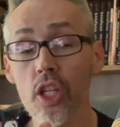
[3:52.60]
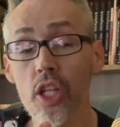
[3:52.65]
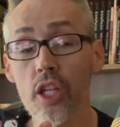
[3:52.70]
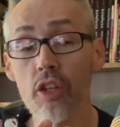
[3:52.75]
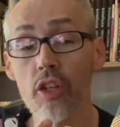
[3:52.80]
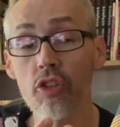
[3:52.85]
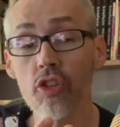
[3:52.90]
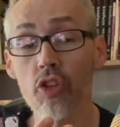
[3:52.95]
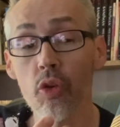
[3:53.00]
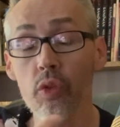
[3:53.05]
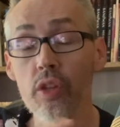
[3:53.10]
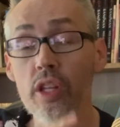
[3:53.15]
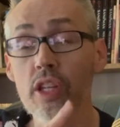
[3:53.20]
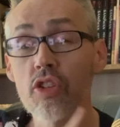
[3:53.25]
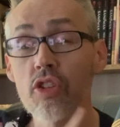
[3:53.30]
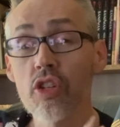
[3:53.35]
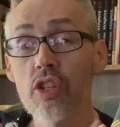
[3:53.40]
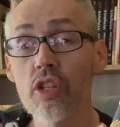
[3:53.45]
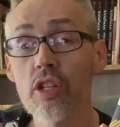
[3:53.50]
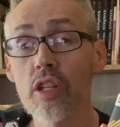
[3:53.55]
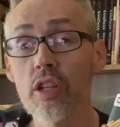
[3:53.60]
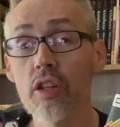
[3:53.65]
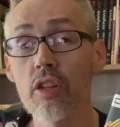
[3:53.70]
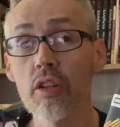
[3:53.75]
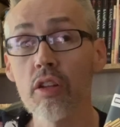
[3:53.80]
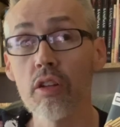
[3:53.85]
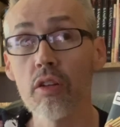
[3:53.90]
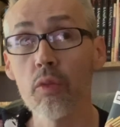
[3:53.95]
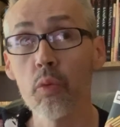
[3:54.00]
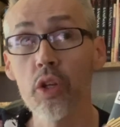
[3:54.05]
So
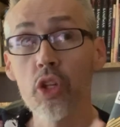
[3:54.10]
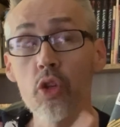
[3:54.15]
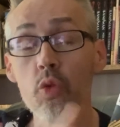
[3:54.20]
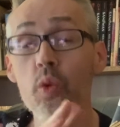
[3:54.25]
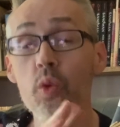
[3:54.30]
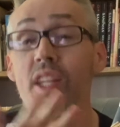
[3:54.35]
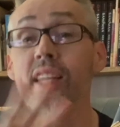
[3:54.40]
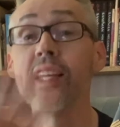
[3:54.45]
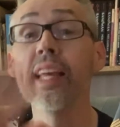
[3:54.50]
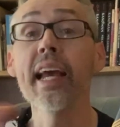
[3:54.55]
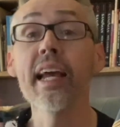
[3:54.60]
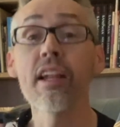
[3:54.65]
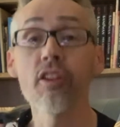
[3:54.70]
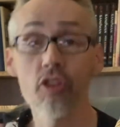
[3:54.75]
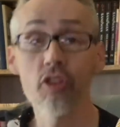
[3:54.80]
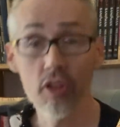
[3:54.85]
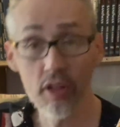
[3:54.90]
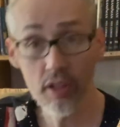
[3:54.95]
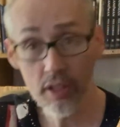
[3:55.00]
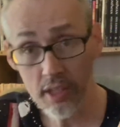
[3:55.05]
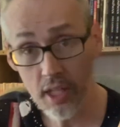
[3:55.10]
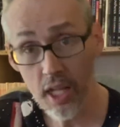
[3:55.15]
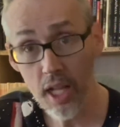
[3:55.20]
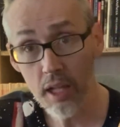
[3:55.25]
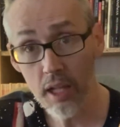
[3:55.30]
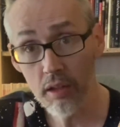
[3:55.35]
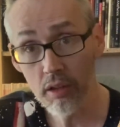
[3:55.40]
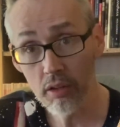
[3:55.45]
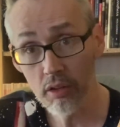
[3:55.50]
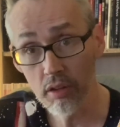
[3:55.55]
when you get to
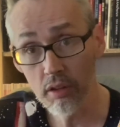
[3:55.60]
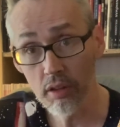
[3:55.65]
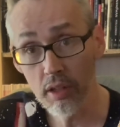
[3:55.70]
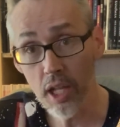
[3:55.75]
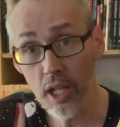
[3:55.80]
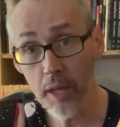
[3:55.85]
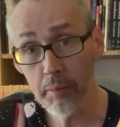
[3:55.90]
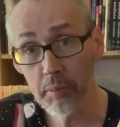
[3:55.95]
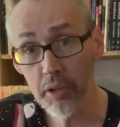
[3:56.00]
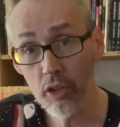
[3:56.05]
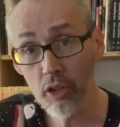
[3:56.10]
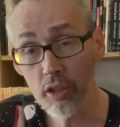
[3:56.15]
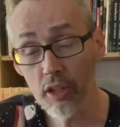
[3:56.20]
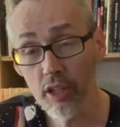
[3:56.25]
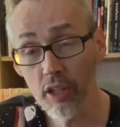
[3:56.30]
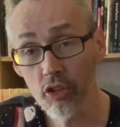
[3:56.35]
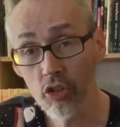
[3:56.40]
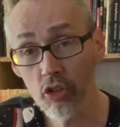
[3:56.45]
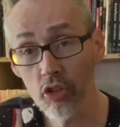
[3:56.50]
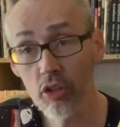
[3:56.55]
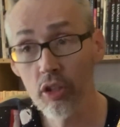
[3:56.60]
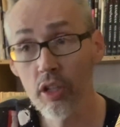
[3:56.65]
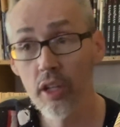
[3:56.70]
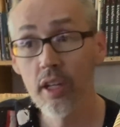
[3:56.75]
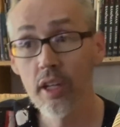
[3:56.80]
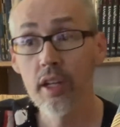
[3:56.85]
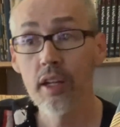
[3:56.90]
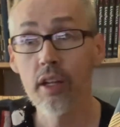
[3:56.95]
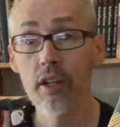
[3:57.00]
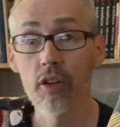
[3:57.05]
the globular cluster,
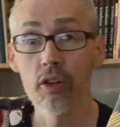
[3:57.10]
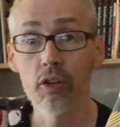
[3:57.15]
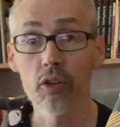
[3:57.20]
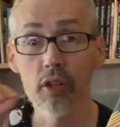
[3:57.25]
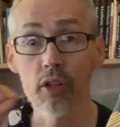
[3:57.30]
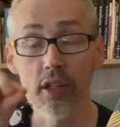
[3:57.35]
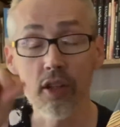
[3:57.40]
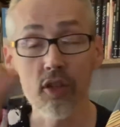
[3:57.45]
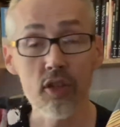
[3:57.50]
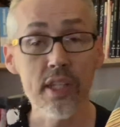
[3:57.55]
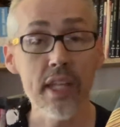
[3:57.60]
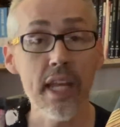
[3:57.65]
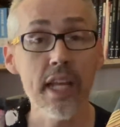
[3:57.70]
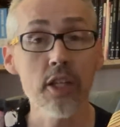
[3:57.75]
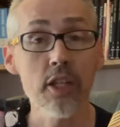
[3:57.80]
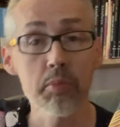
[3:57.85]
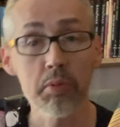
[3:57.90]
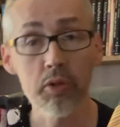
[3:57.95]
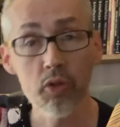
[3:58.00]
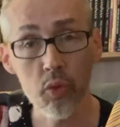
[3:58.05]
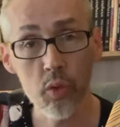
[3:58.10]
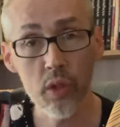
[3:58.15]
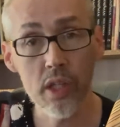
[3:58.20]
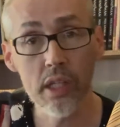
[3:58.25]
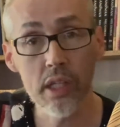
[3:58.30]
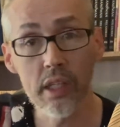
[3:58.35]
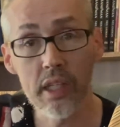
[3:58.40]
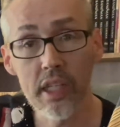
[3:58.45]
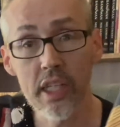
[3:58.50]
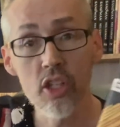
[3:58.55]
there are these gates
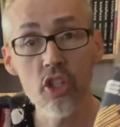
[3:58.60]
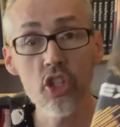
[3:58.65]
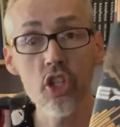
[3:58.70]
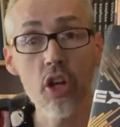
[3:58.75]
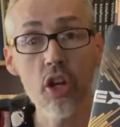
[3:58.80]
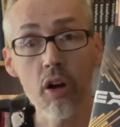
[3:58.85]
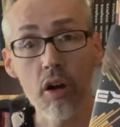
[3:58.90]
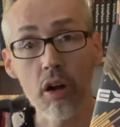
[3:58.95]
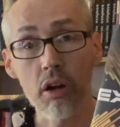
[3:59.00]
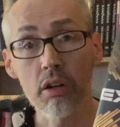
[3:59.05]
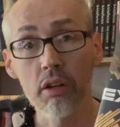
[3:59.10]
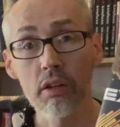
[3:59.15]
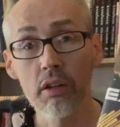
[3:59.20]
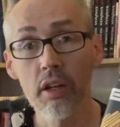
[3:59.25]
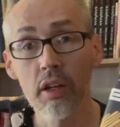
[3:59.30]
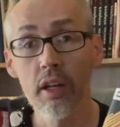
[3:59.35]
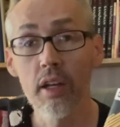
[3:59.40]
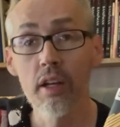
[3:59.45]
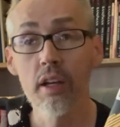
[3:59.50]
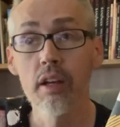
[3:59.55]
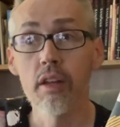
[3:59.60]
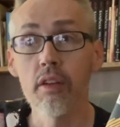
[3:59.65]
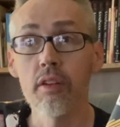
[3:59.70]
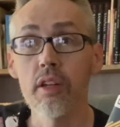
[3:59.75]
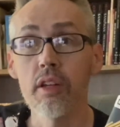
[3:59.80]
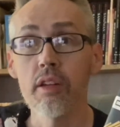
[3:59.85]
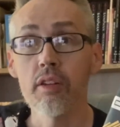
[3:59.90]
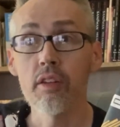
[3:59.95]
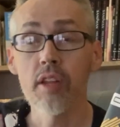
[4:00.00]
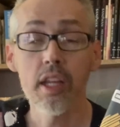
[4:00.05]
between each star
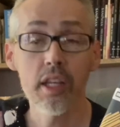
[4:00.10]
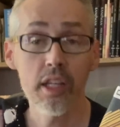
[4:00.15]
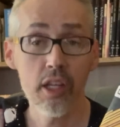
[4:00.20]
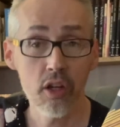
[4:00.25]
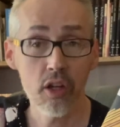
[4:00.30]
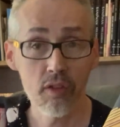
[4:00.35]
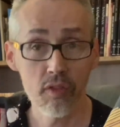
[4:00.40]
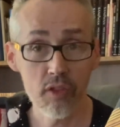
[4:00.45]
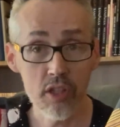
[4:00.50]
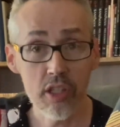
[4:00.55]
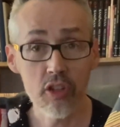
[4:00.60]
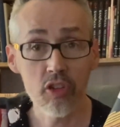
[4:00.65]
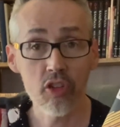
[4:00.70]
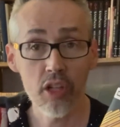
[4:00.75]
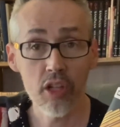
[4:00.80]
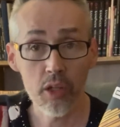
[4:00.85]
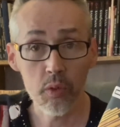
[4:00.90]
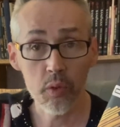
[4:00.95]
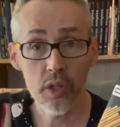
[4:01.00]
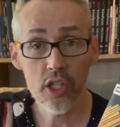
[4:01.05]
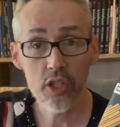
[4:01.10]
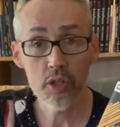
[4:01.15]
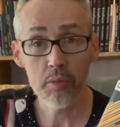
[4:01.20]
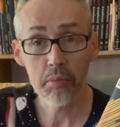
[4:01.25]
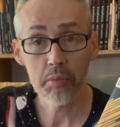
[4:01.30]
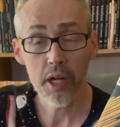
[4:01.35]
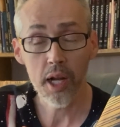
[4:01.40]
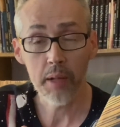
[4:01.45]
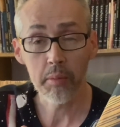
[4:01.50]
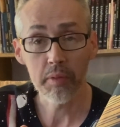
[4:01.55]
that take care of the acceleration
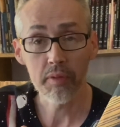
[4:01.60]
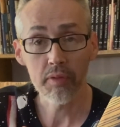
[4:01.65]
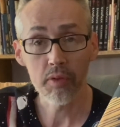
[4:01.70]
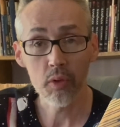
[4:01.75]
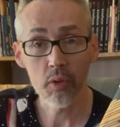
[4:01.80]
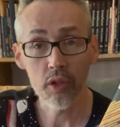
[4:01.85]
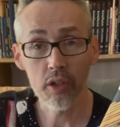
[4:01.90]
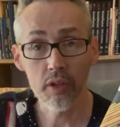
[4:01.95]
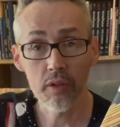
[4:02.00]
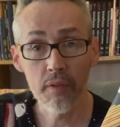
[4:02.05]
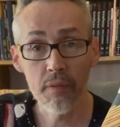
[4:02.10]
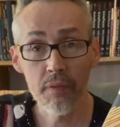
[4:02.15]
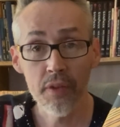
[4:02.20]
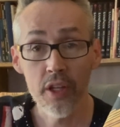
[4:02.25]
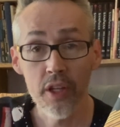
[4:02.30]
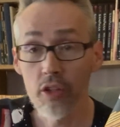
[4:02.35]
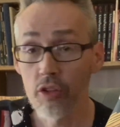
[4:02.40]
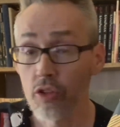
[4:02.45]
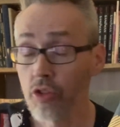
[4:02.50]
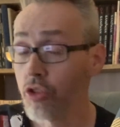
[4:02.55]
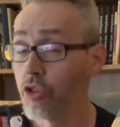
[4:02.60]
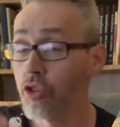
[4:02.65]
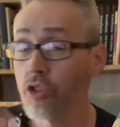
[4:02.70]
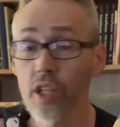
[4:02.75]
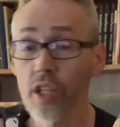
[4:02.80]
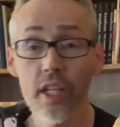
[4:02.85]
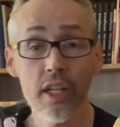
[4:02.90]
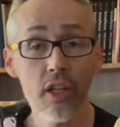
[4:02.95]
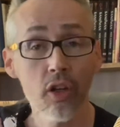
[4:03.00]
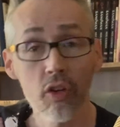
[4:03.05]
problem for you. You still
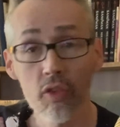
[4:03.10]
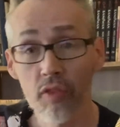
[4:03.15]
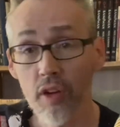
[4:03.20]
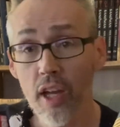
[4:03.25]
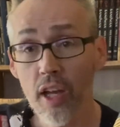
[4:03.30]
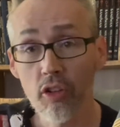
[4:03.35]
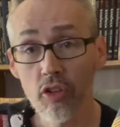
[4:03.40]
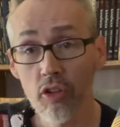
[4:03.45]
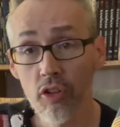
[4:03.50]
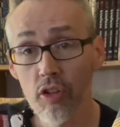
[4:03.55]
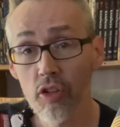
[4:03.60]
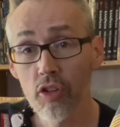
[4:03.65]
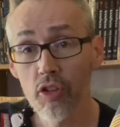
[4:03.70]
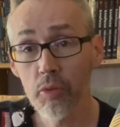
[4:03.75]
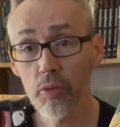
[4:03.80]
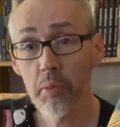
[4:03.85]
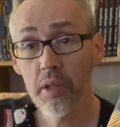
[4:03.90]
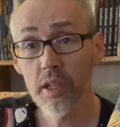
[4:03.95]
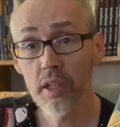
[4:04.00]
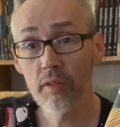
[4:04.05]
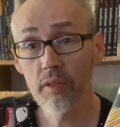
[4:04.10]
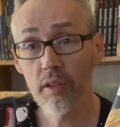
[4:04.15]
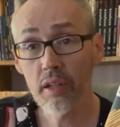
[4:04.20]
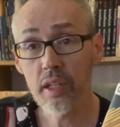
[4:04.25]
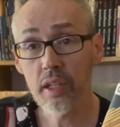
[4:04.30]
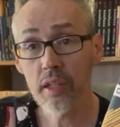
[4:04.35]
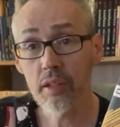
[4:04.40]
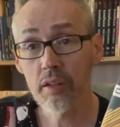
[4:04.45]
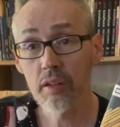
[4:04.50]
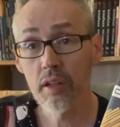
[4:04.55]
can't go faster than the speed of
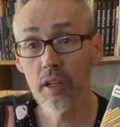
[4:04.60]
light,